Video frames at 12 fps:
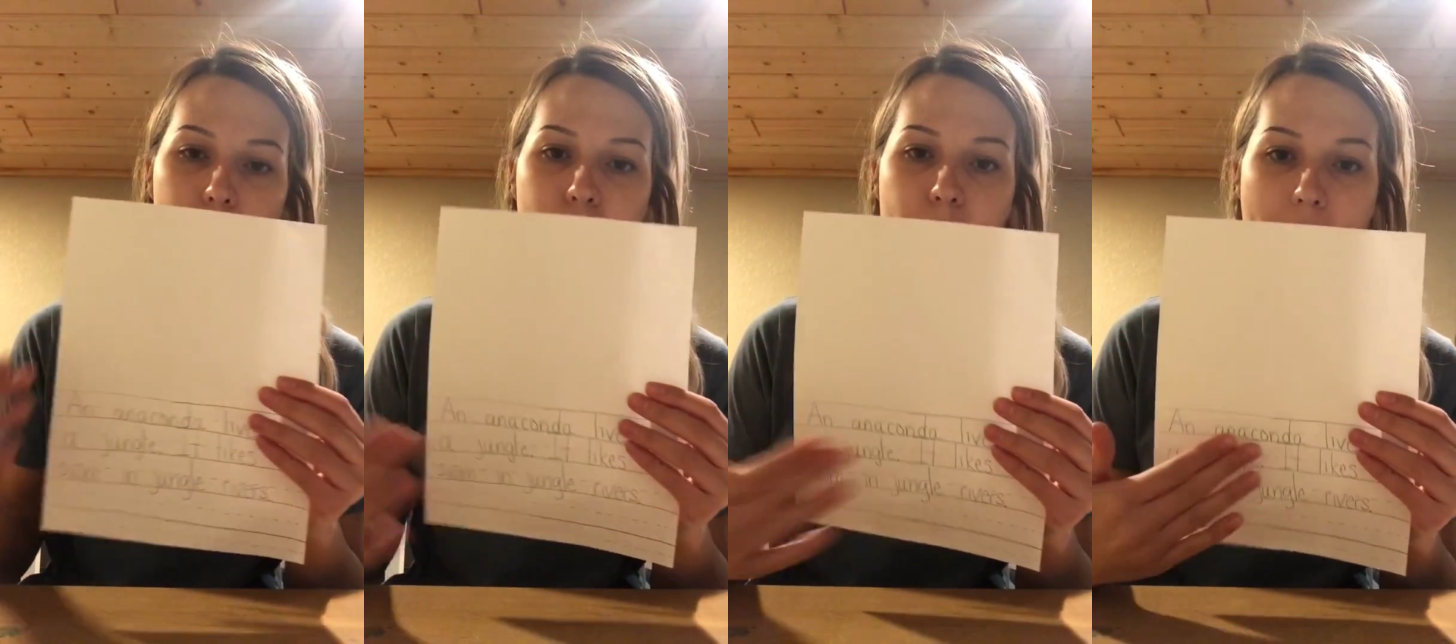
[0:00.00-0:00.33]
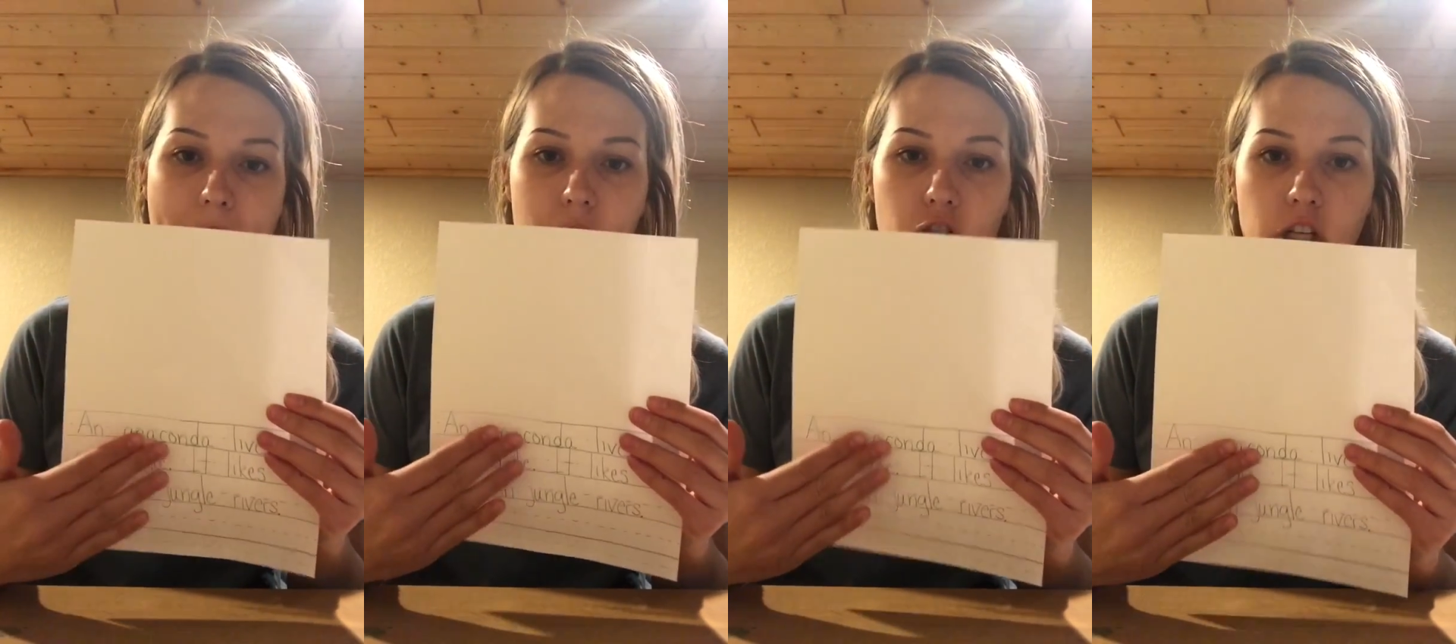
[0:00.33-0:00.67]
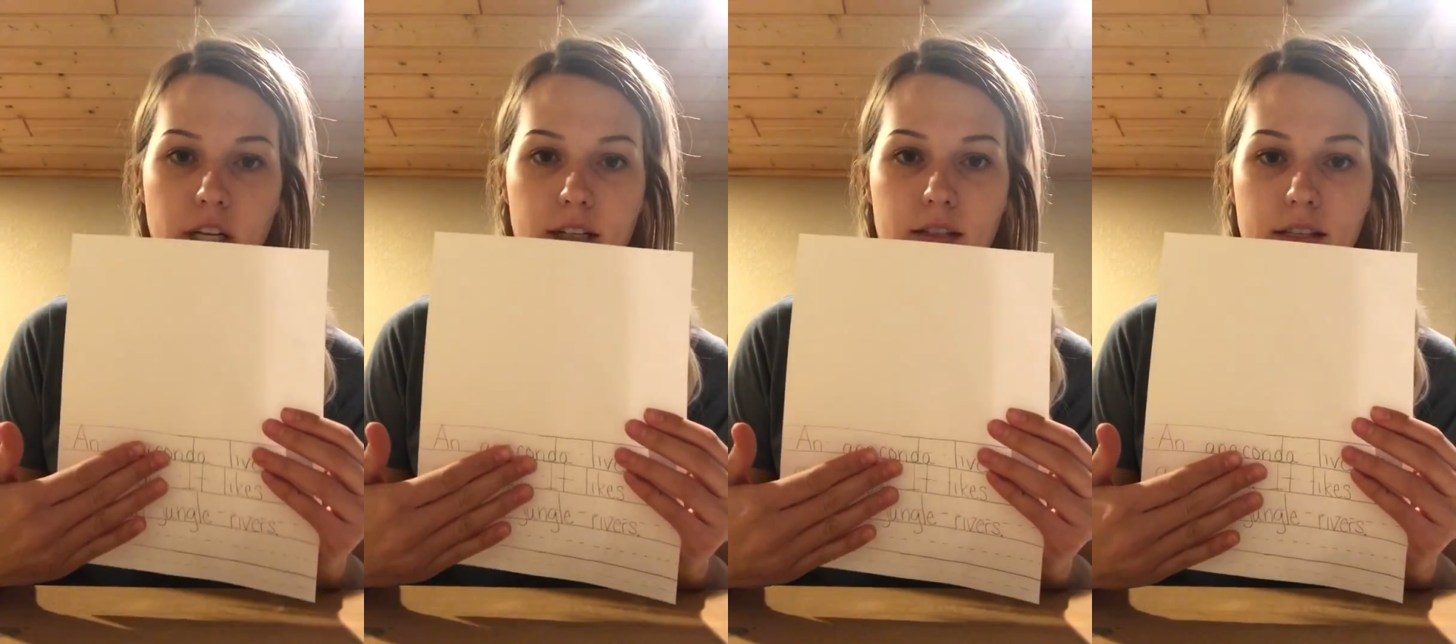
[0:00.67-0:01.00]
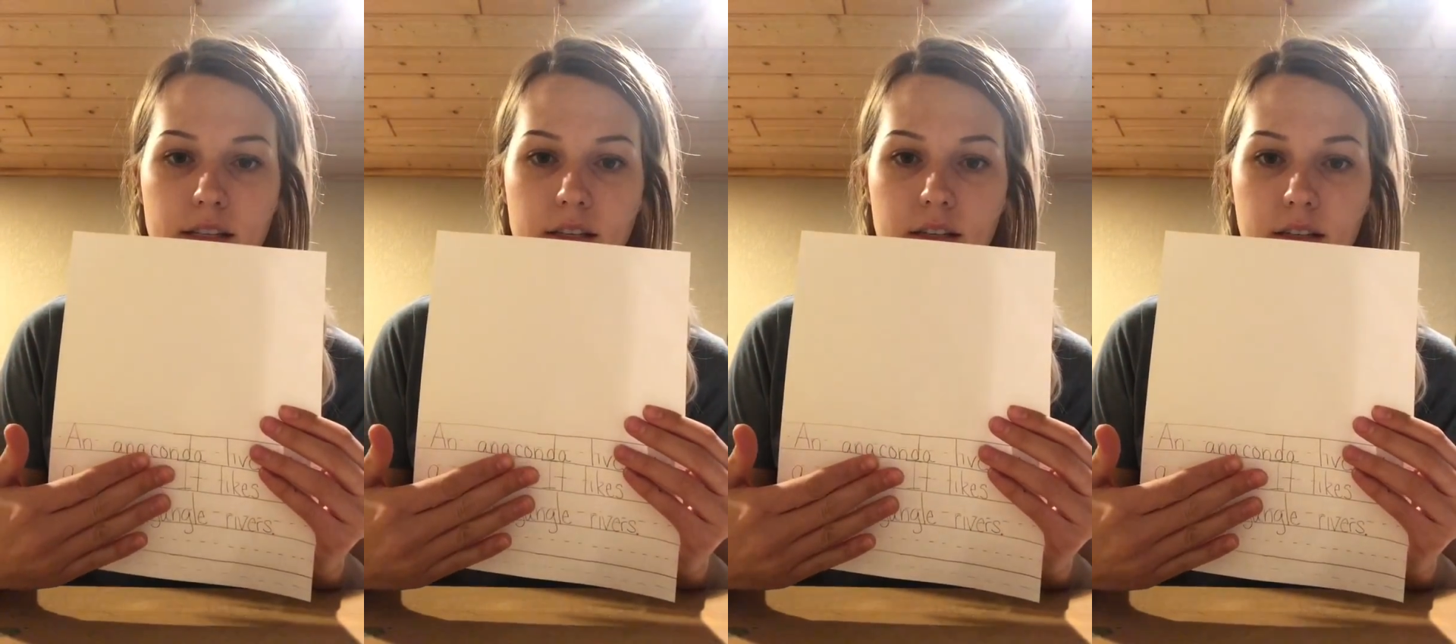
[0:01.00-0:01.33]
matches
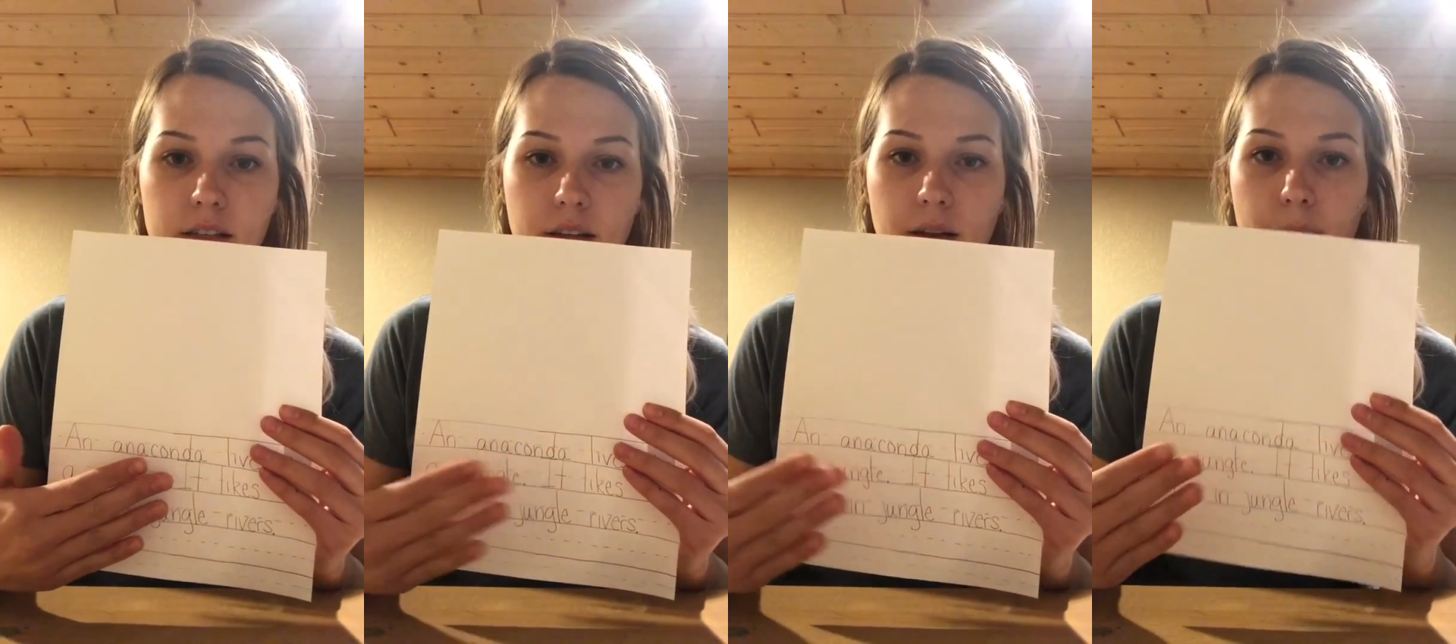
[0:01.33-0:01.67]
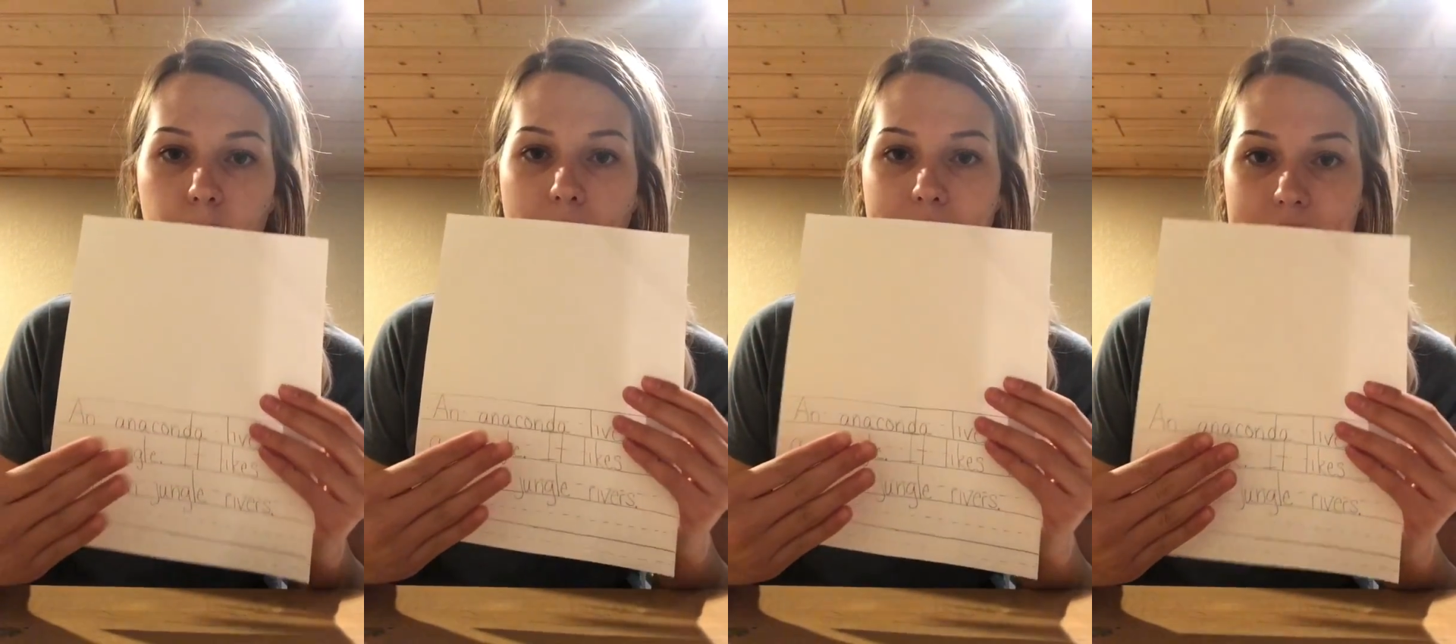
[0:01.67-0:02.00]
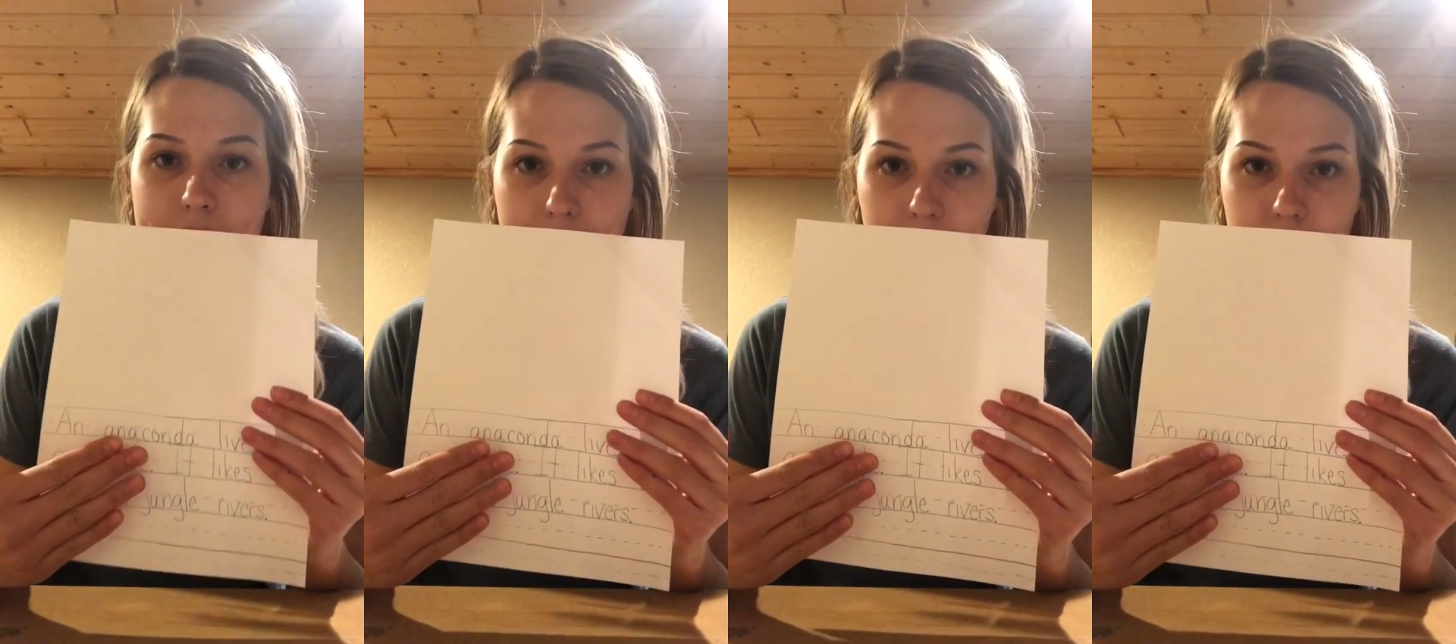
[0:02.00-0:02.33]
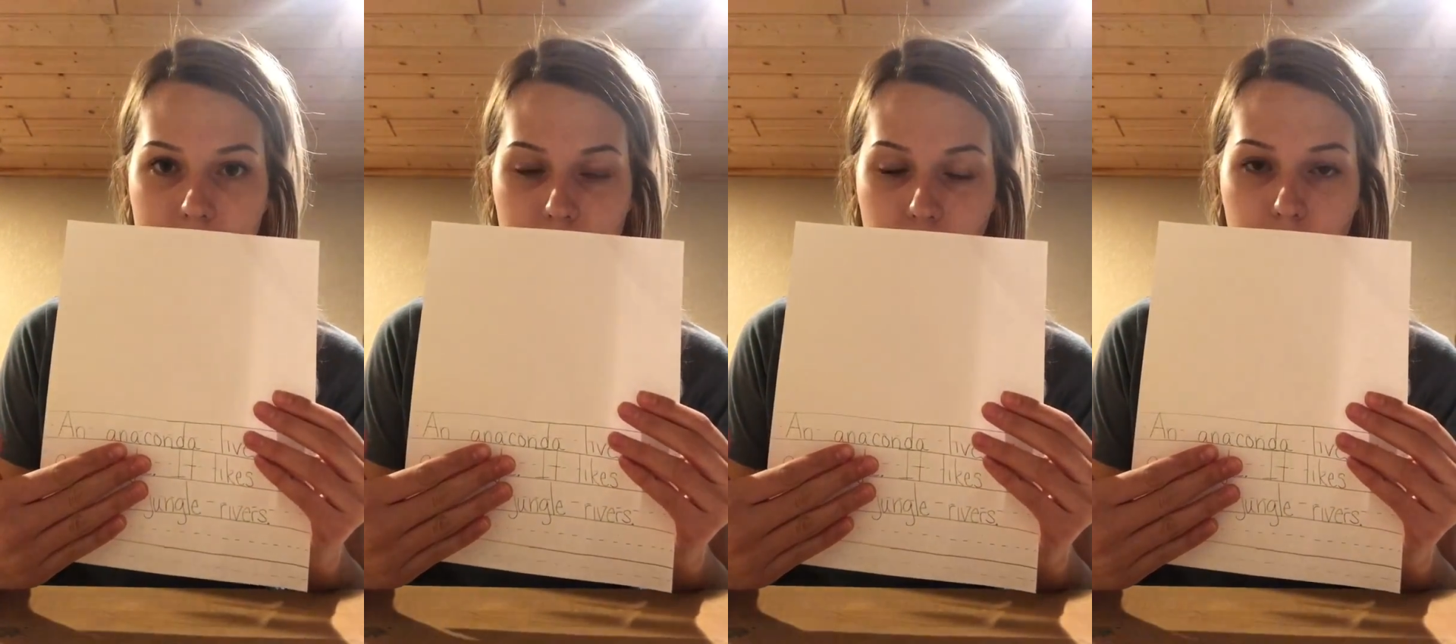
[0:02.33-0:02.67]
my sentences.